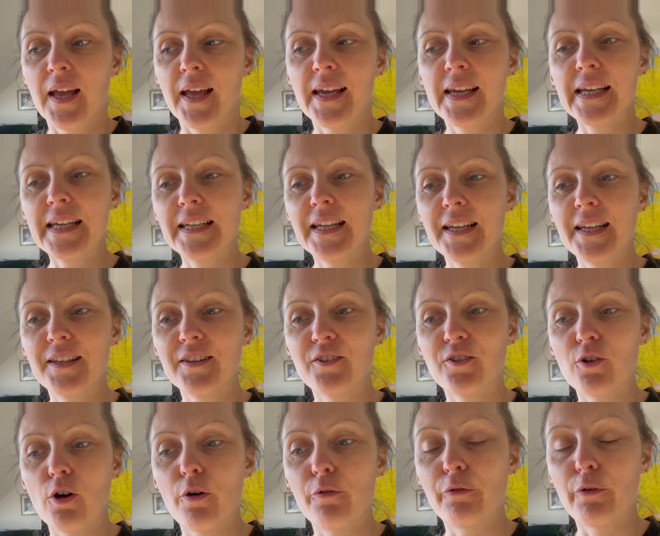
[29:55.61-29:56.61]
It is
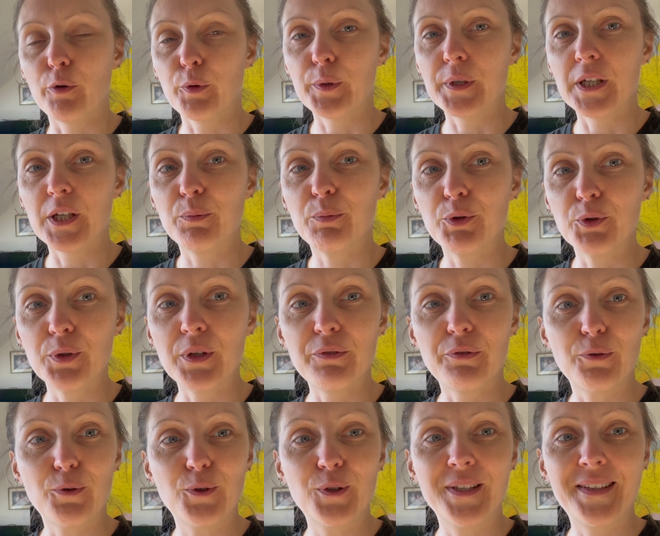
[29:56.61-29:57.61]
a very
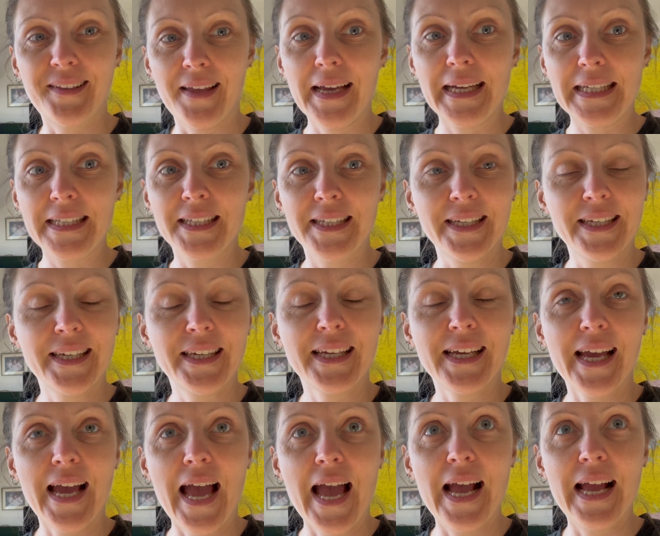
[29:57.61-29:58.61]
beautiful
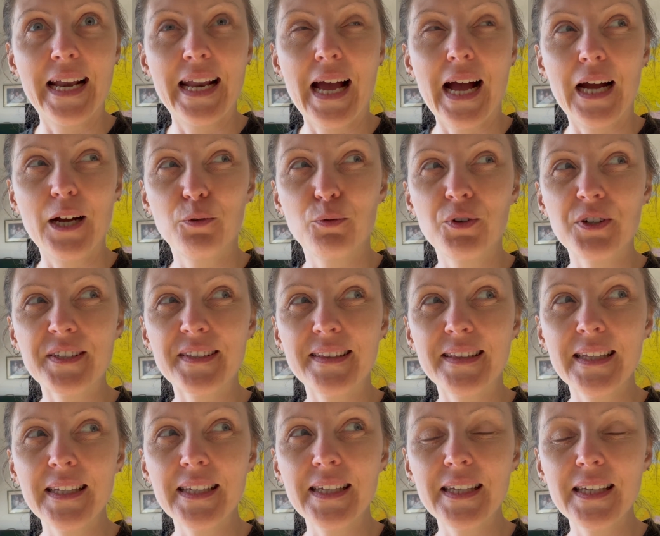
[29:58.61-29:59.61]
technique, and I was
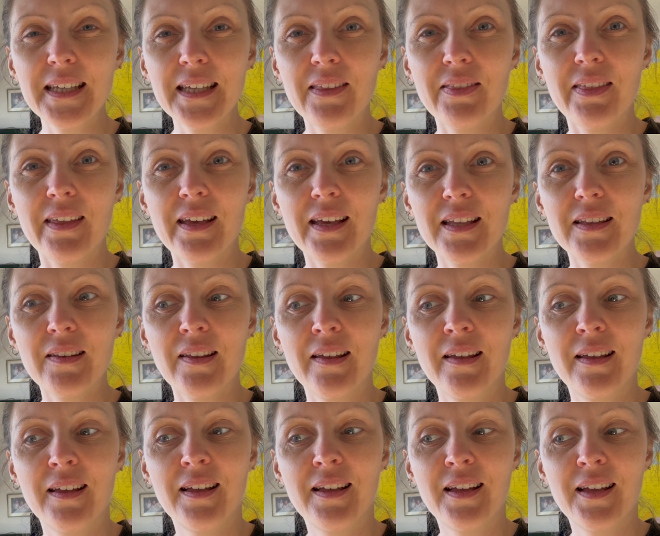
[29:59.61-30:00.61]
thinking that
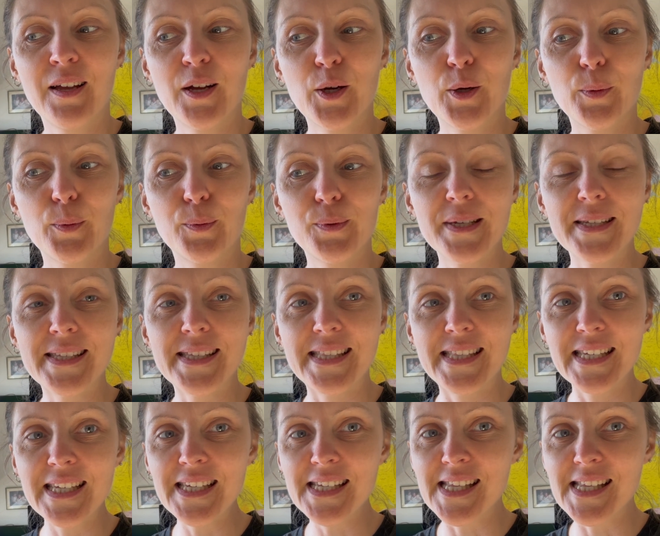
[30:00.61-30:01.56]
with this